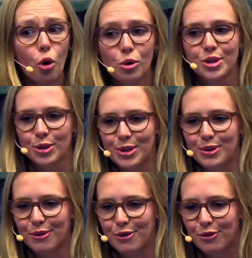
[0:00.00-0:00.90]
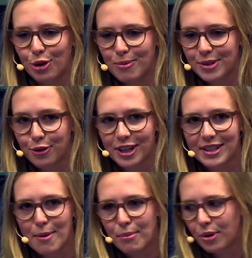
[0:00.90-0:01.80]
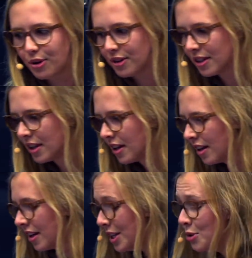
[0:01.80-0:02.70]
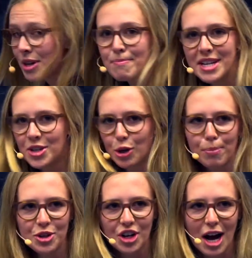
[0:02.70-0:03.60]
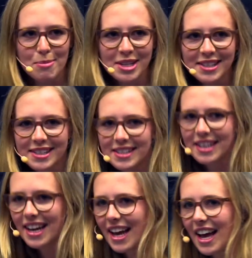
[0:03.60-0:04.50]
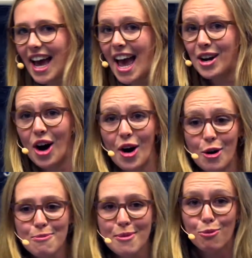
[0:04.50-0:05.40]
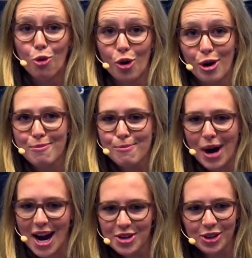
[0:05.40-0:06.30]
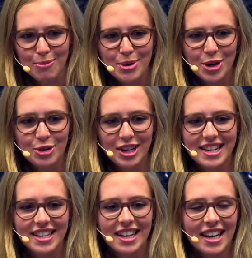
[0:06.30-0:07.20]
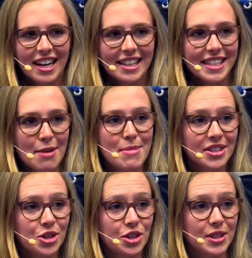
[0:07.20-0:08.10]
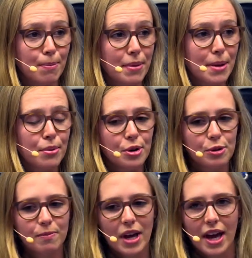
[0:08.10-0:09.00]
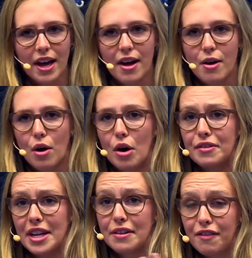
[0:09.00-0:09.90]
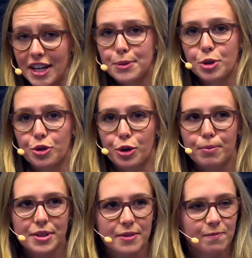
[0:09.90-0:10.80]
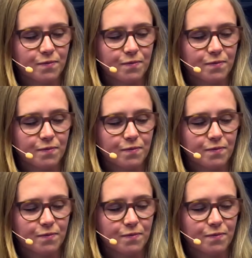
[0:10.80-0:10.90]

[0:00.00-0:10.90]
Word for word: all sorts of different forms. For example, you can be in your pajamas at home, warm, behind your computer, and send messages to people uh, on, in Facebook groups.